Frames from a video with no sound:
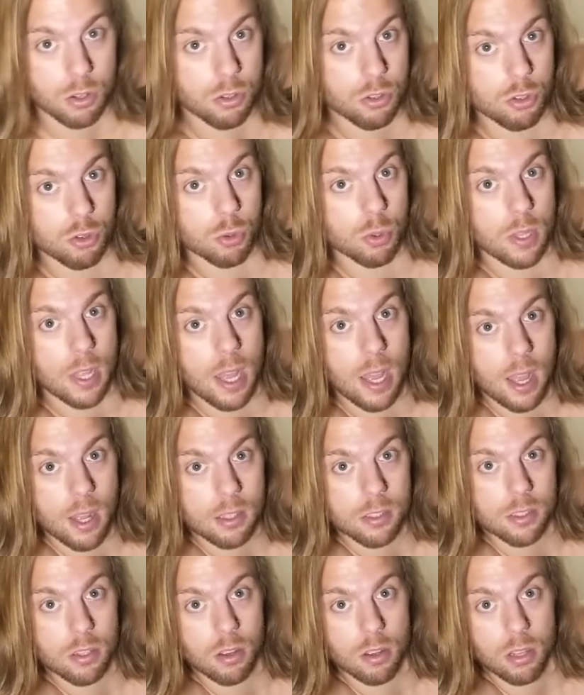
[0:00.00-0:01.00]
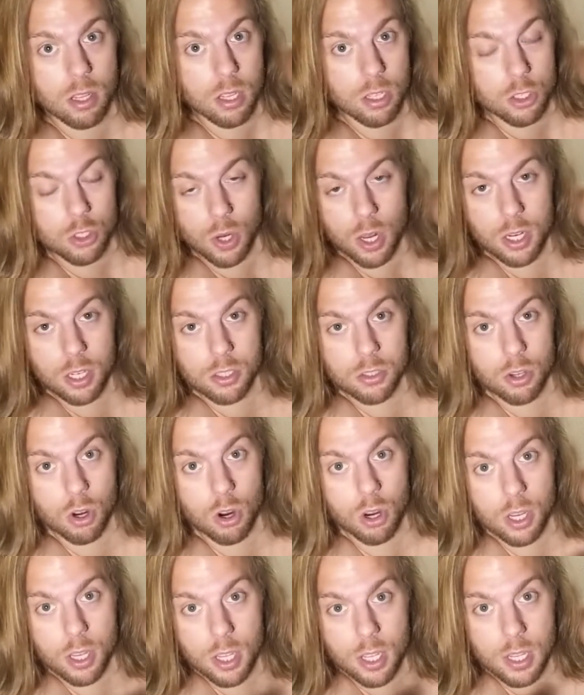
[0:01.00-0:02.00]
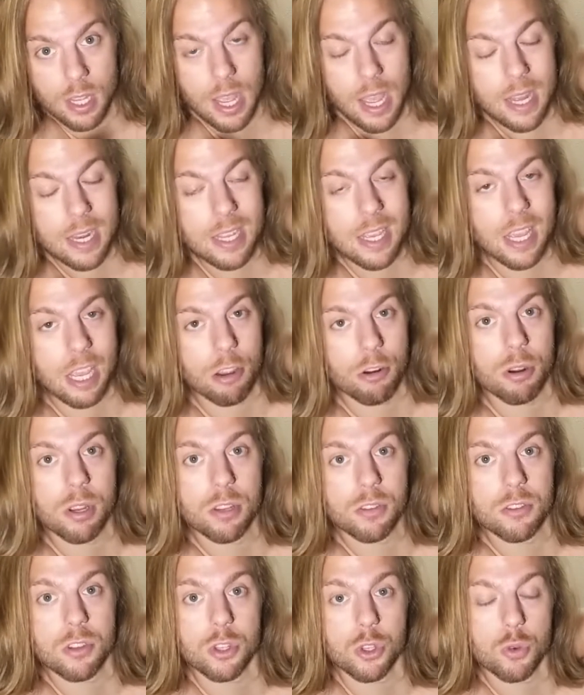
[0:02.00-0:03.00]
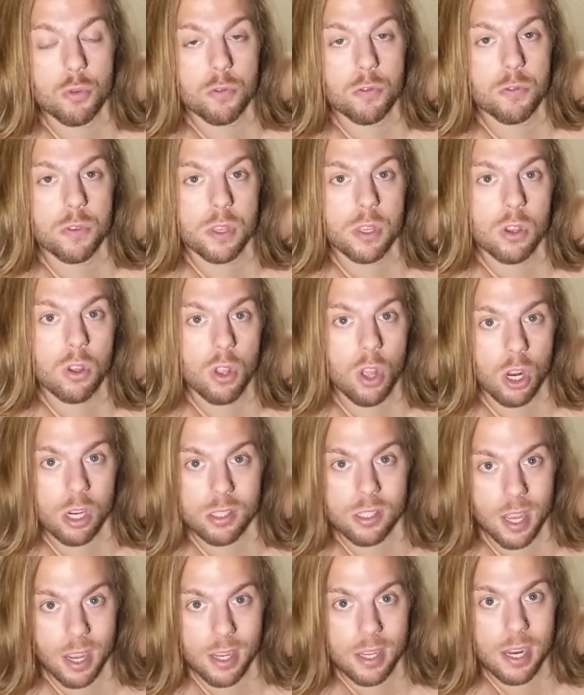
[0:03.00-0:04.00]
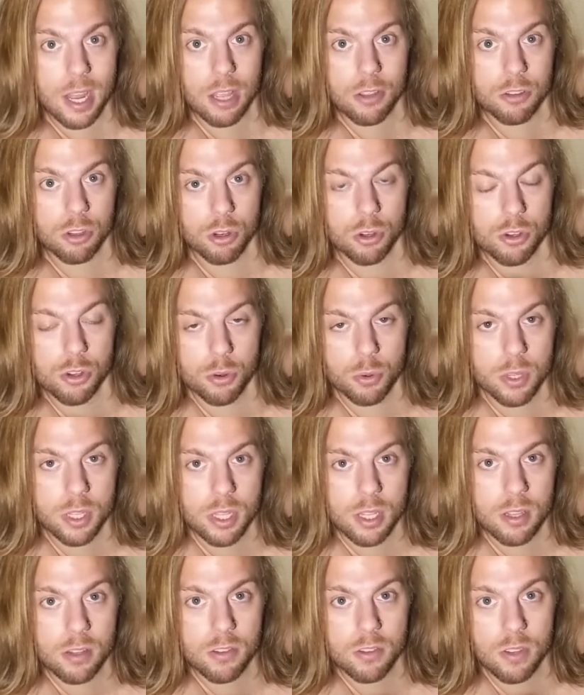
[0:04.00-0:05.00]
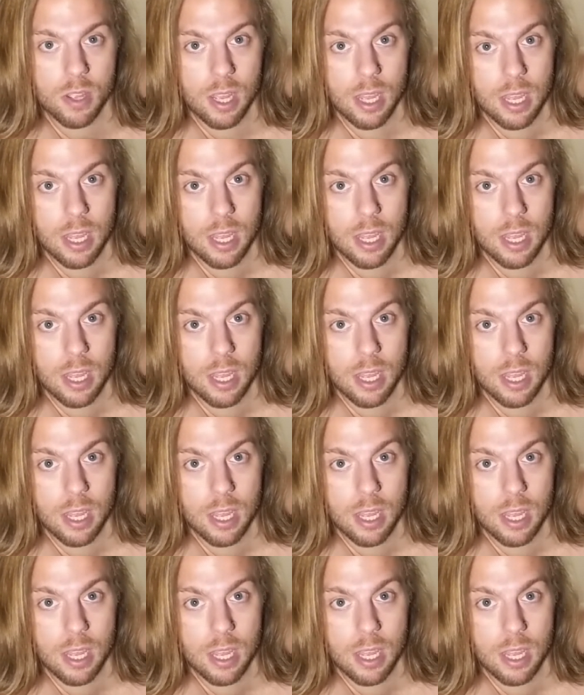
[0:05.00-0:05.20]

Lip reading: do that. Try to target any areas that you feel are tight as you're doing this.